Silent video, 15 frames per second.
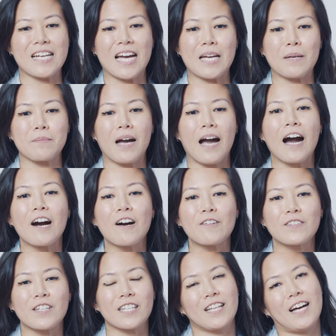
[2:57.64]
time
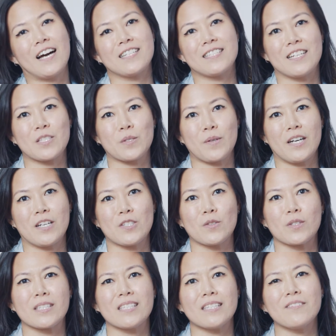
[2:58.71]
after class as well
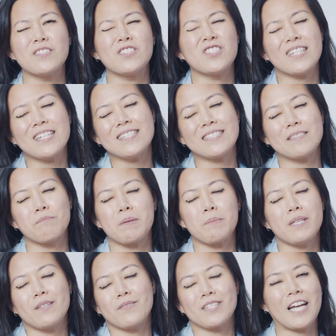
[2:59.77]
to give just
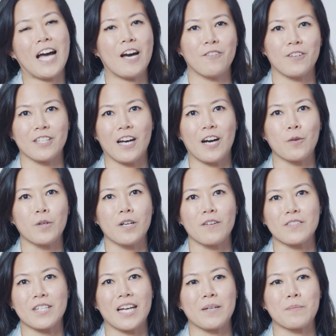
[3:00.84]
maybe even half an hour
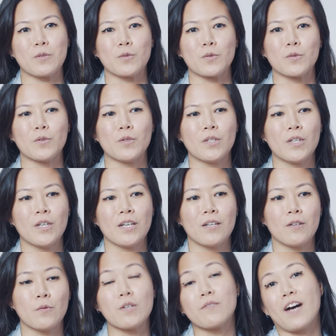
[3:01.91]
of time to
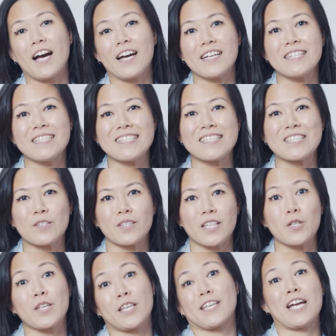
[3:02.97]
revise so
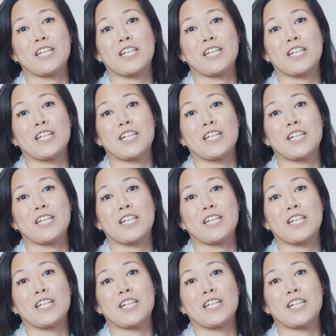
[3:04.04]
that you can